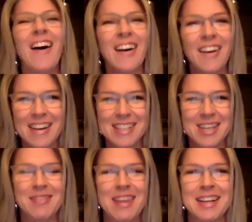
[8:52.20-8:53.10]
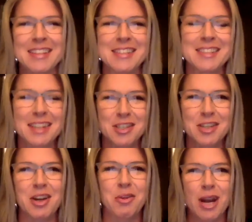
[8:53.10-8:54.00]
awesome. That is such
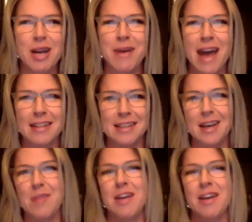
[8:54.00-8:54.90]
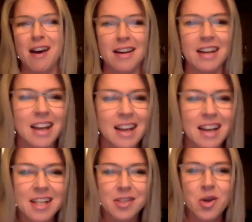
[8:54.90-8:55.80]
a great pack to come in on.
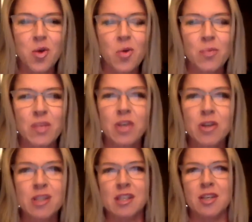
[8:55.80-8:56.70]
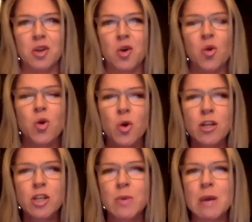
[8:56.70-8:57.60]
So curiously, Nicole, who are
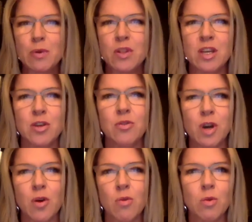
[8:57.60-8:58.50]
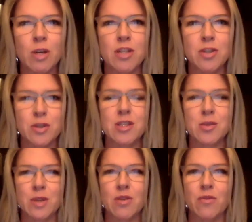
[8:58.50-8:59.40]
2 people that you know would want to do this
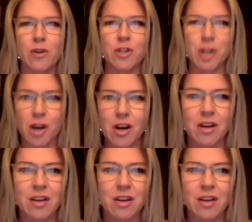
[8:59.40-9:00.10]
with you for sure?